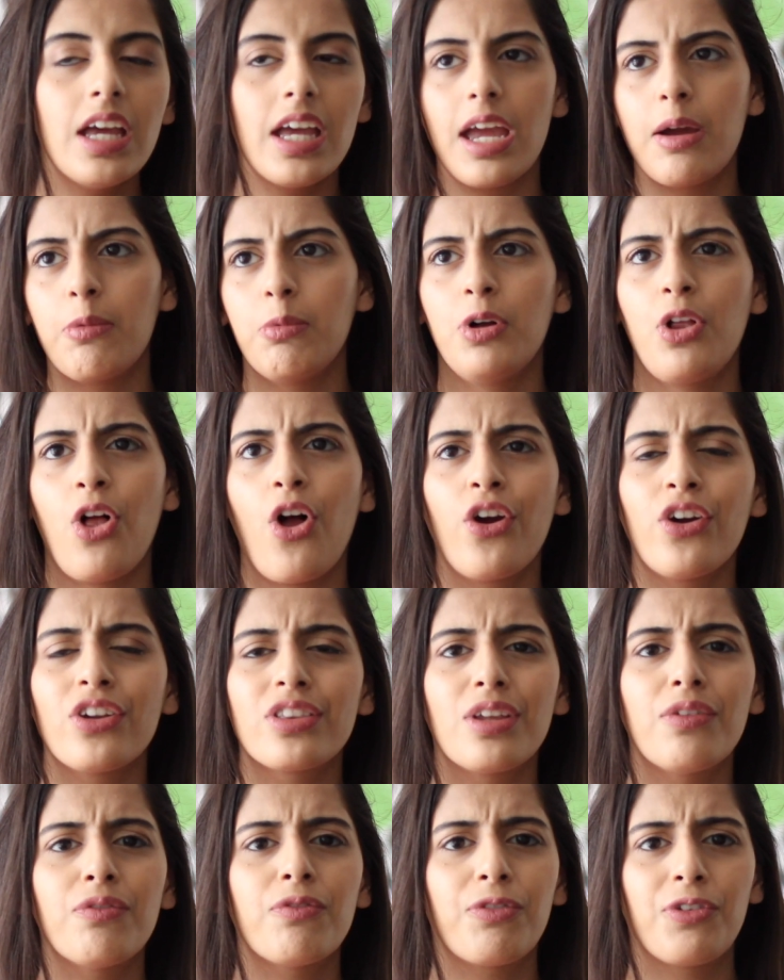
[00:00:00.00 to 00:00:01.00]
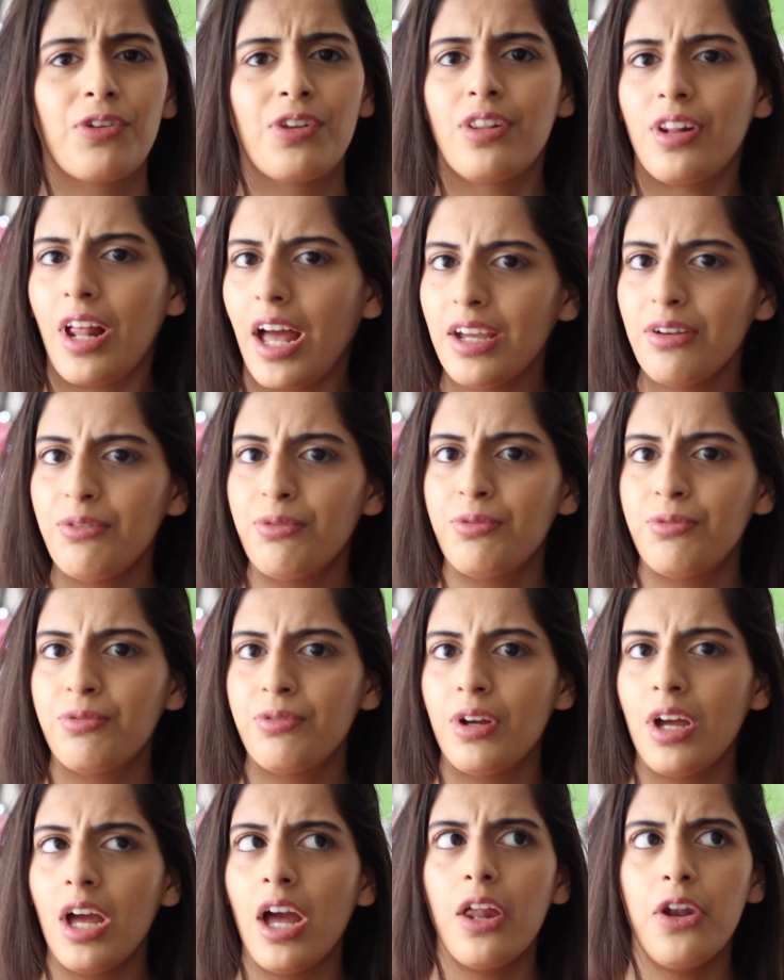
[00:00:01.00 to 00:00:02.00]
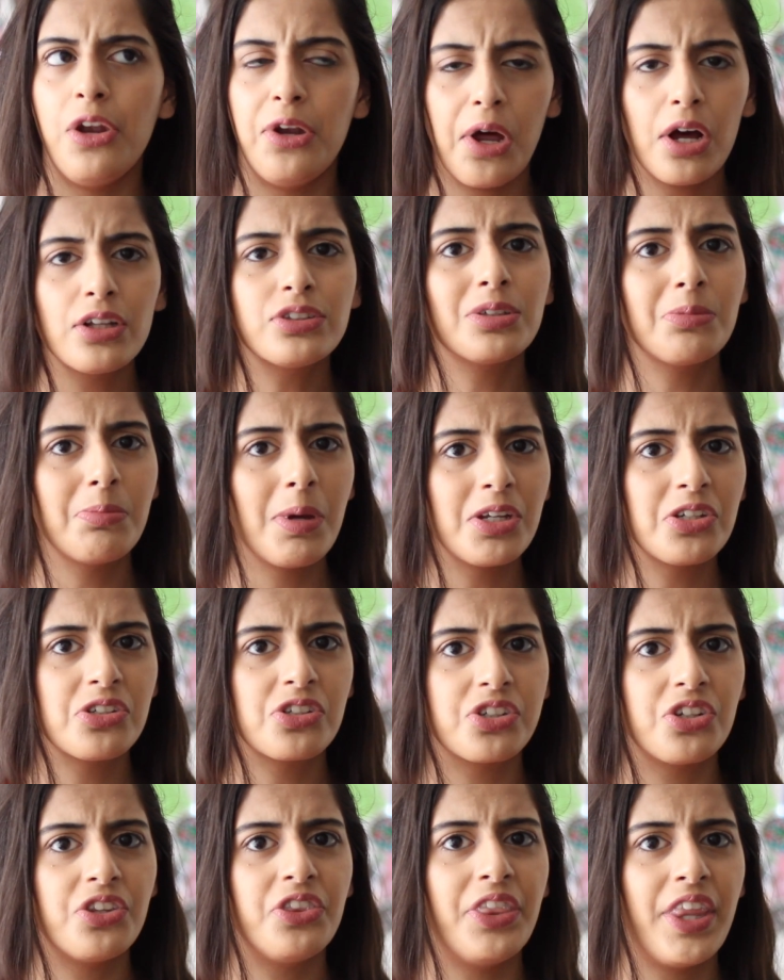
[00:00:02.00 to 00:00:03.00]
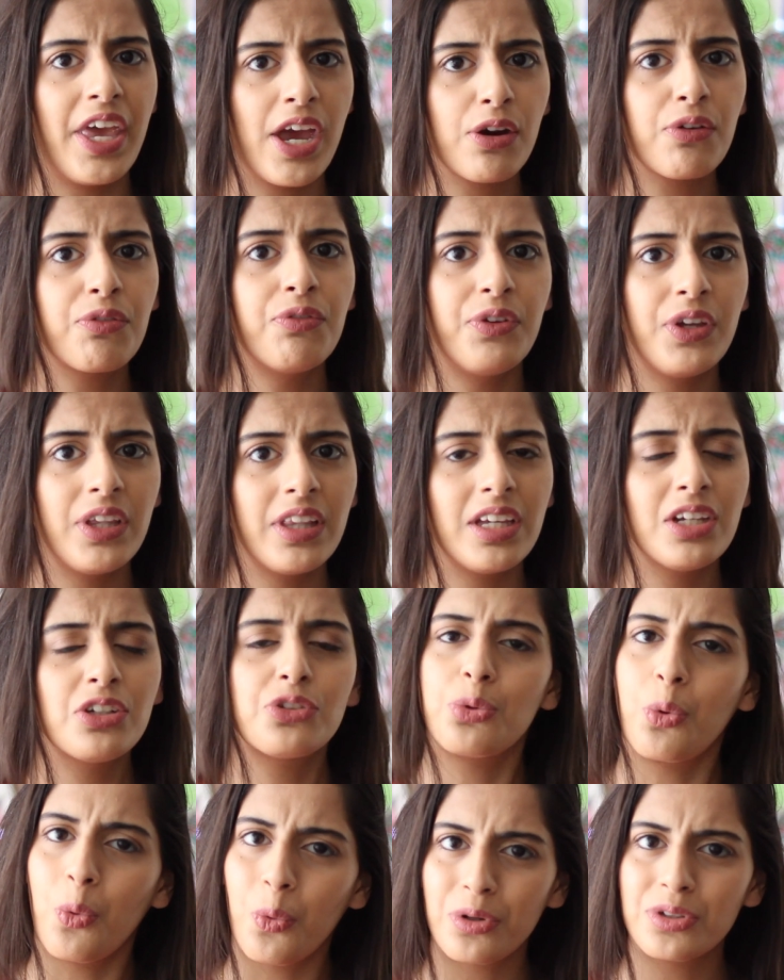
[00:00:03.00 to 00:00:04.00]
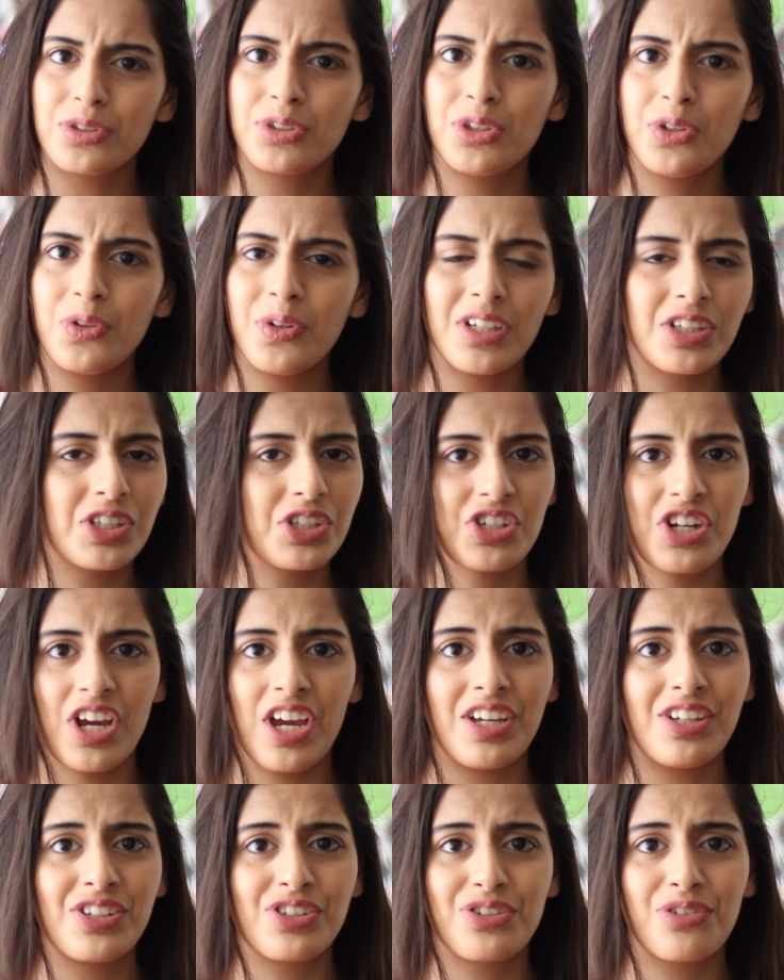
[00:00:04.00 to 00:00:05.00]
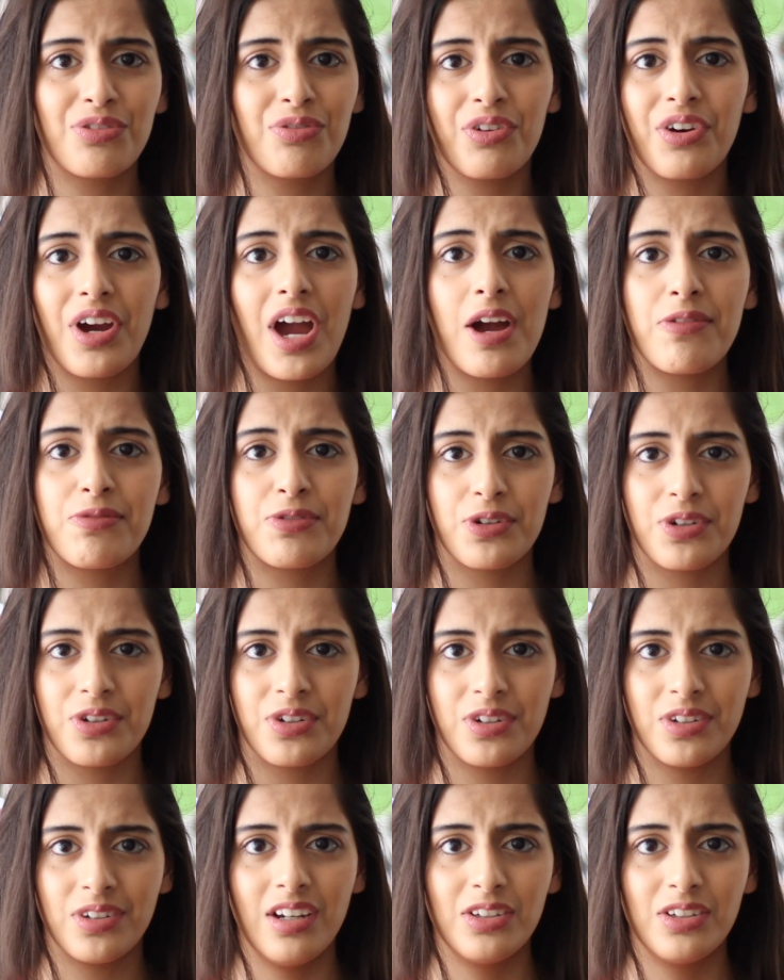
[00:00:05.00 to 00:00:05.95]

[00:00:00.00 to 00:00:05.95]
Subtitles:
It will hurt them for life. Not to mention their feeling towards you has changed forever.